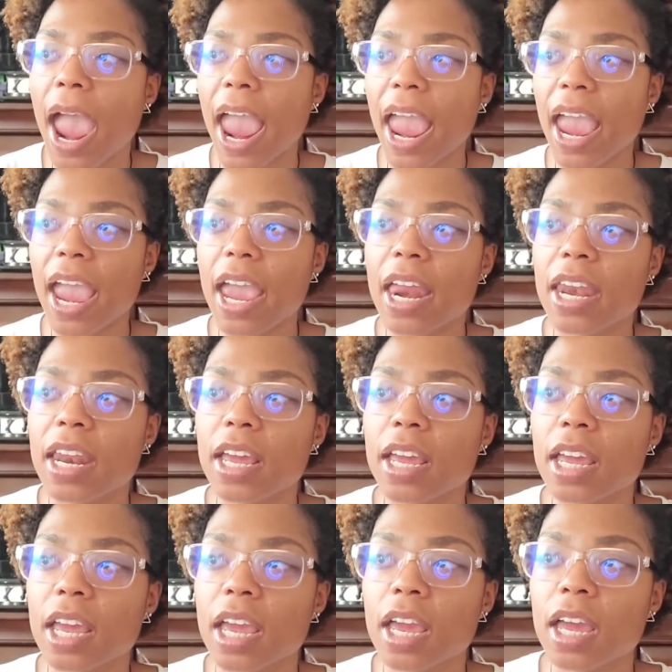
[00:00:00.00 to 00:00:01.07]
And
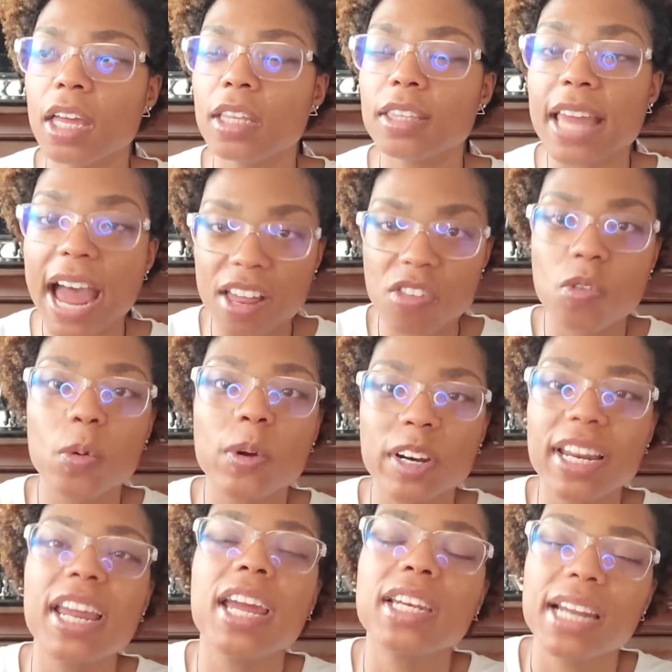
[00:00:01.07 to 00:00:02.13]
that's where
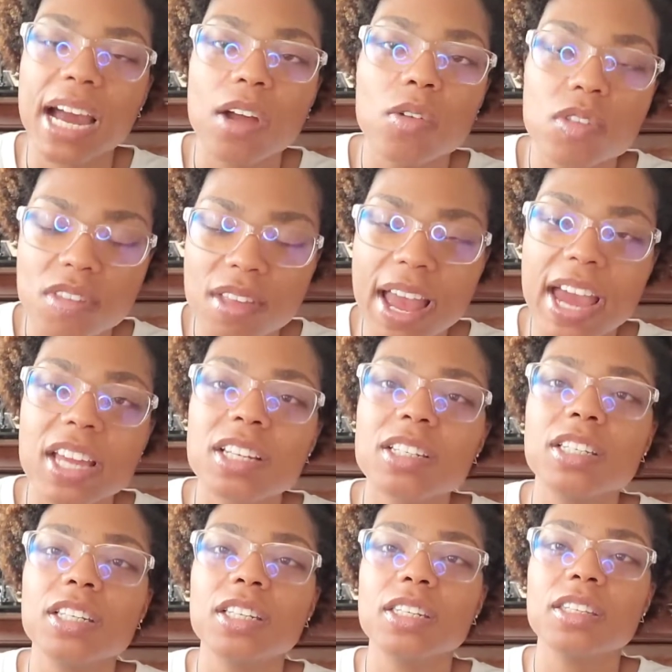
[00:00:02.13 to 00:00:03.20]
they announced that
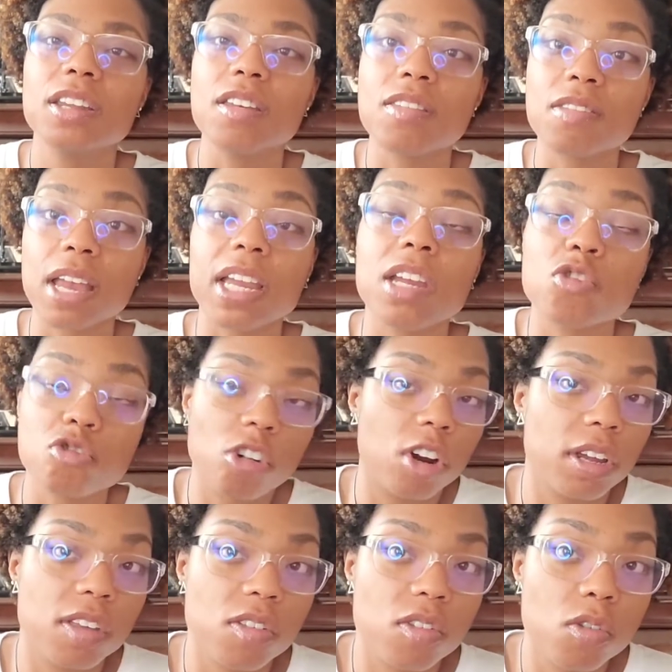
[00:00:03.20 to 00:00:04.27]
the second
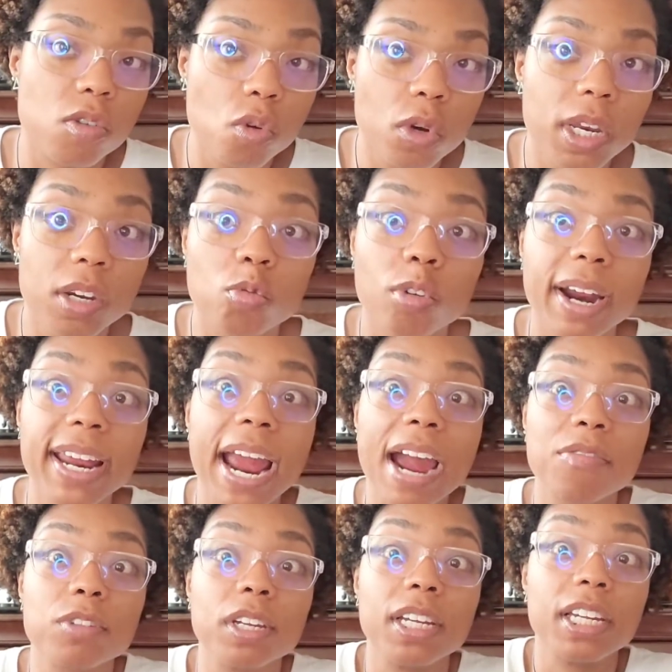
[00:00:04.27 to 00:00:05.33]
strongest student right
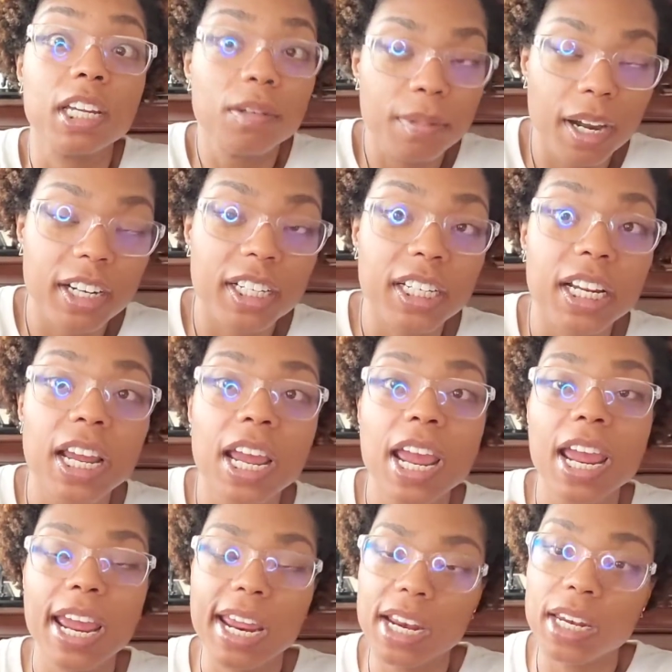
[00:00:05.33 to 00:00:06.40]
after Hibari
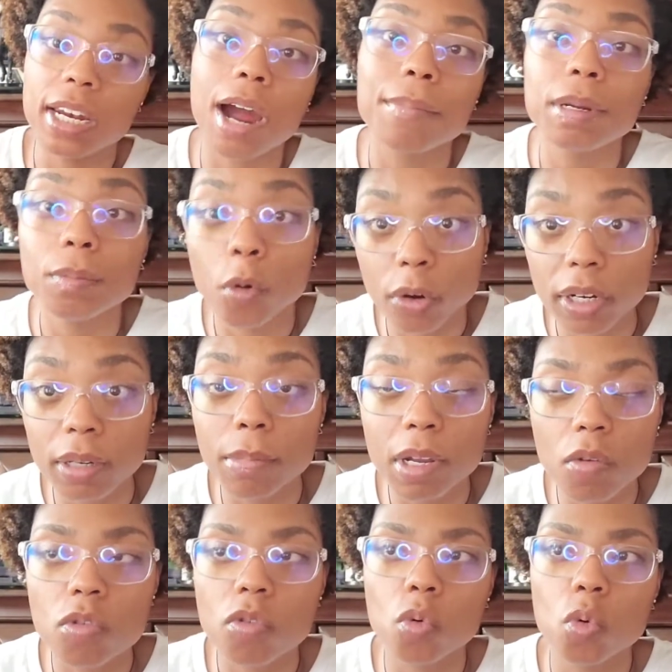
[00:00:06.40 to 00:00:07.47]
in Namimori
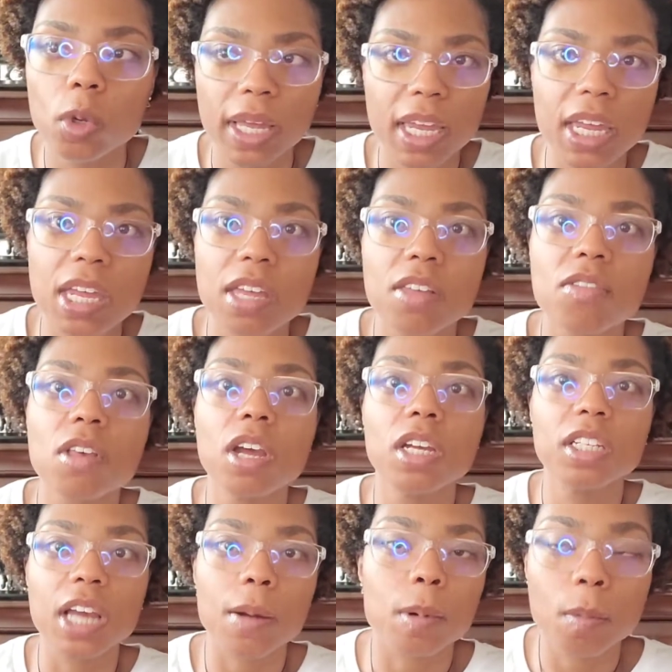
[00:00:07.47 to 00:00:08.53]
Middle School is
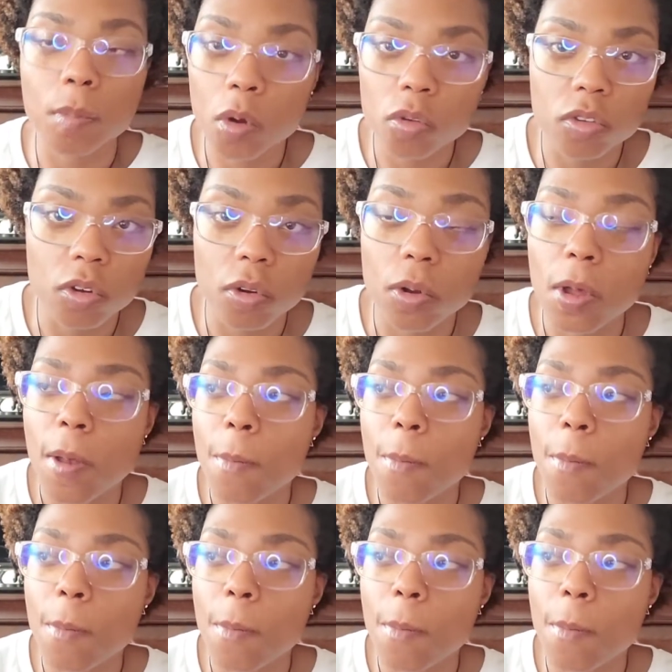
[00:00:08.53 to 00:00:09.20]
Yamamoto.